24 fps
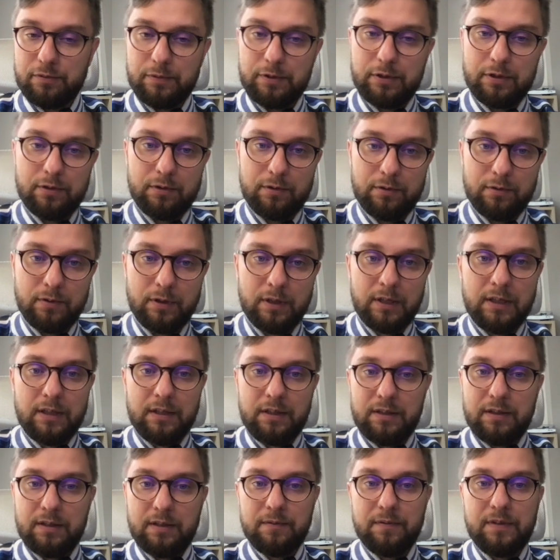So
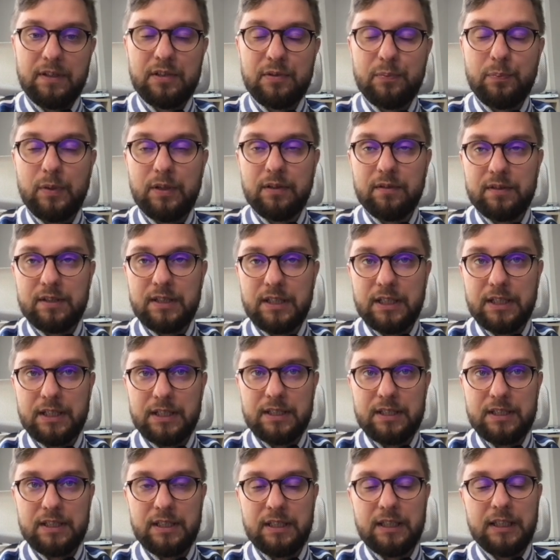this means
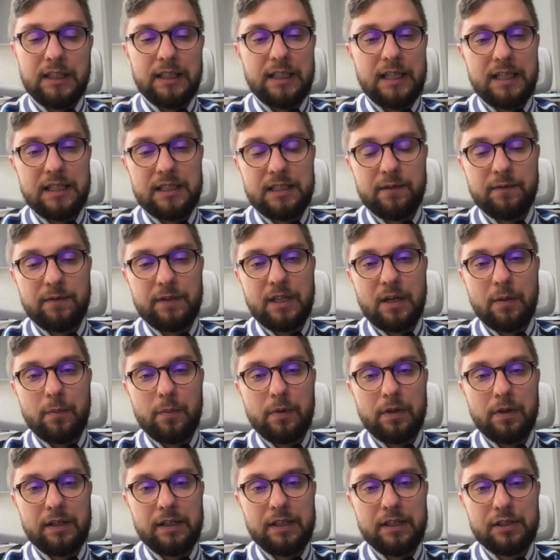that in case if
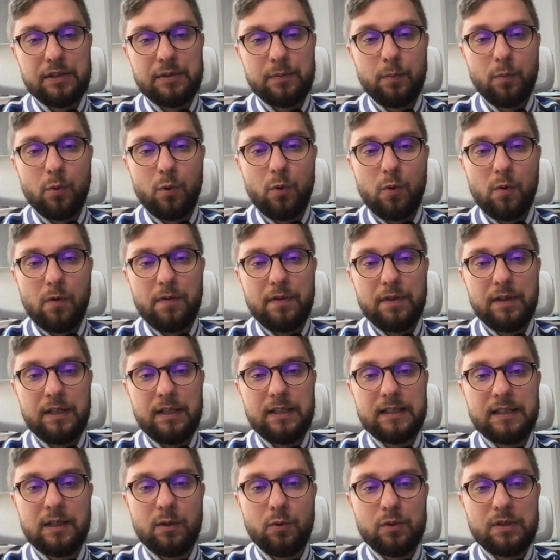number is
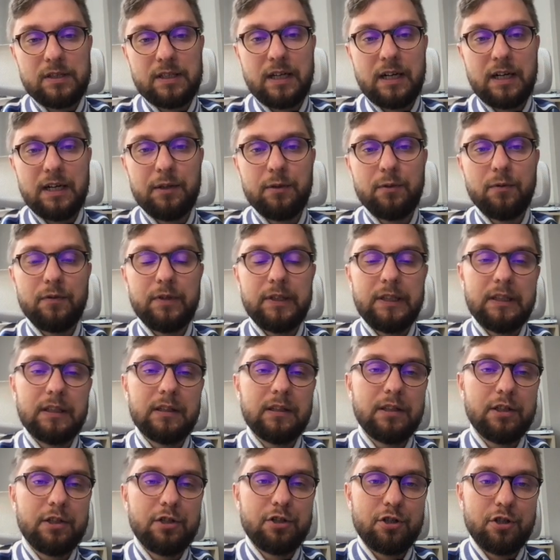is outside of the
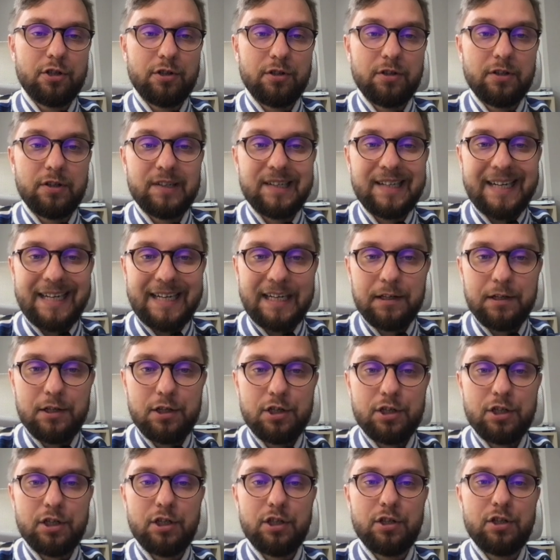integer
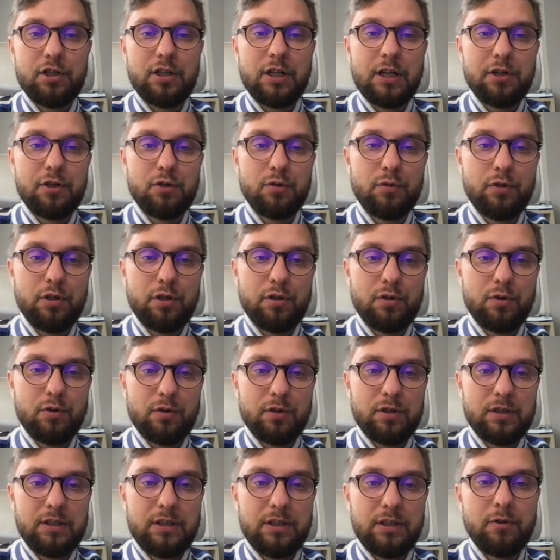range, I should
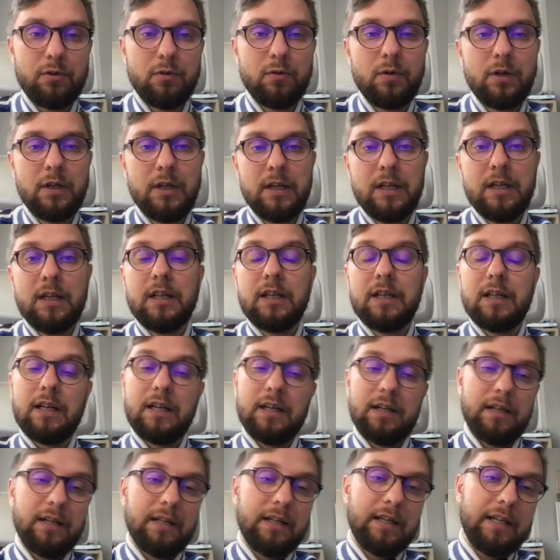return 0,
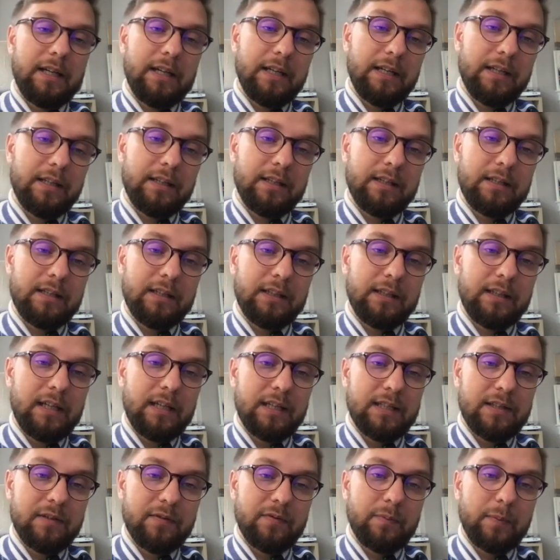and in
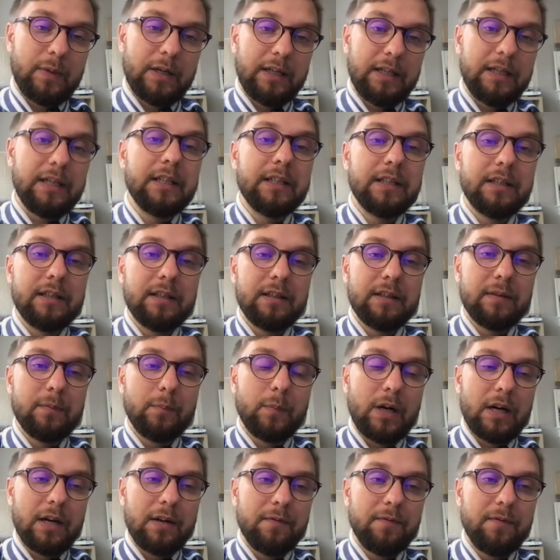case if
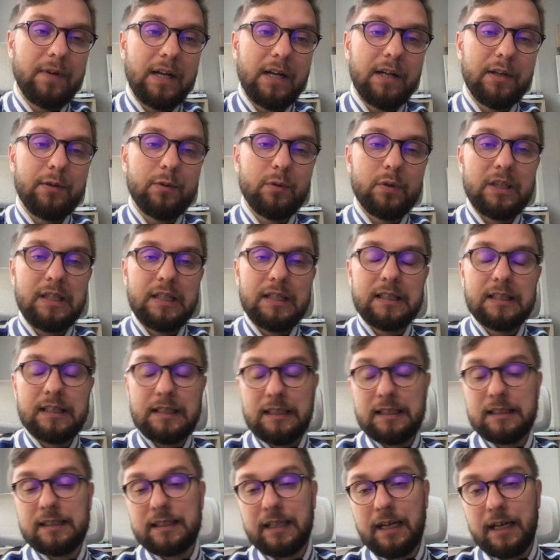my value is
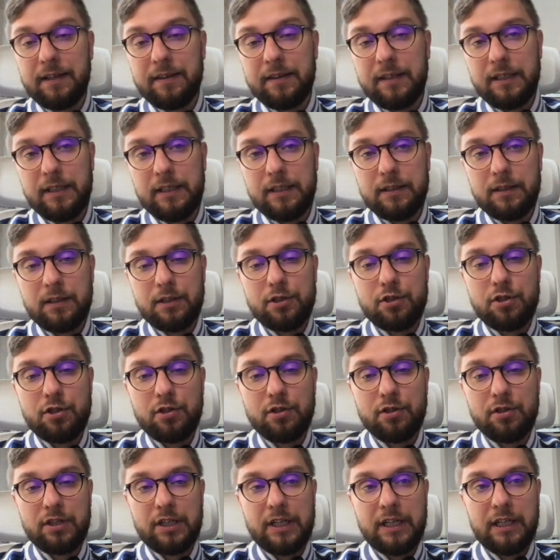inside the
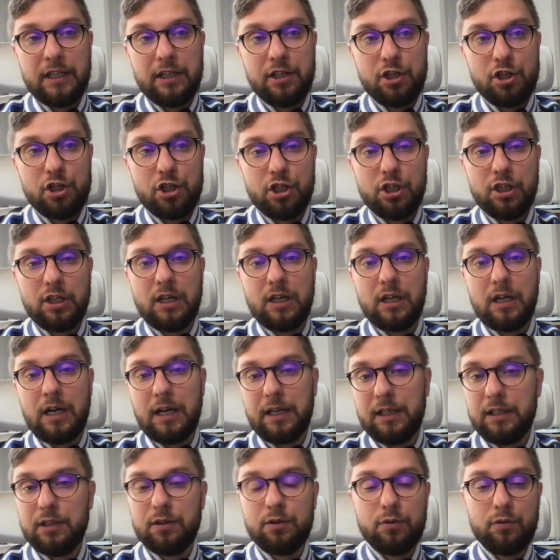integer range,
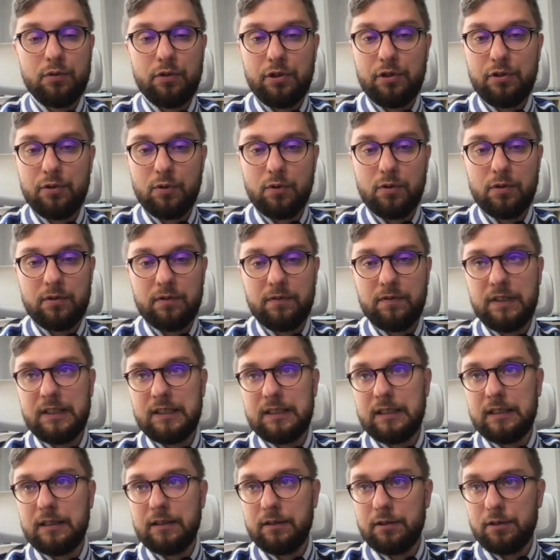I need to return
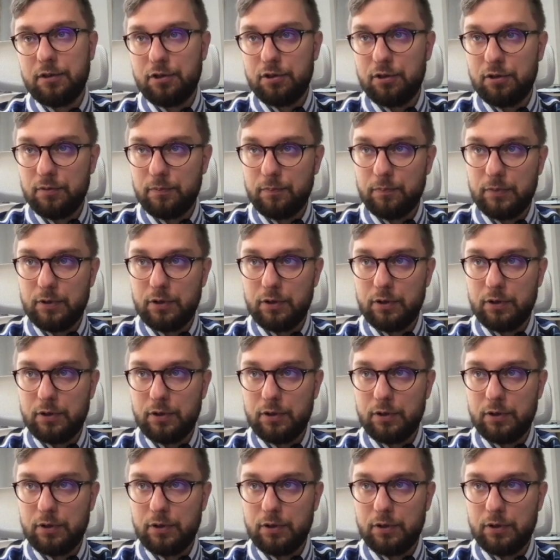this integer.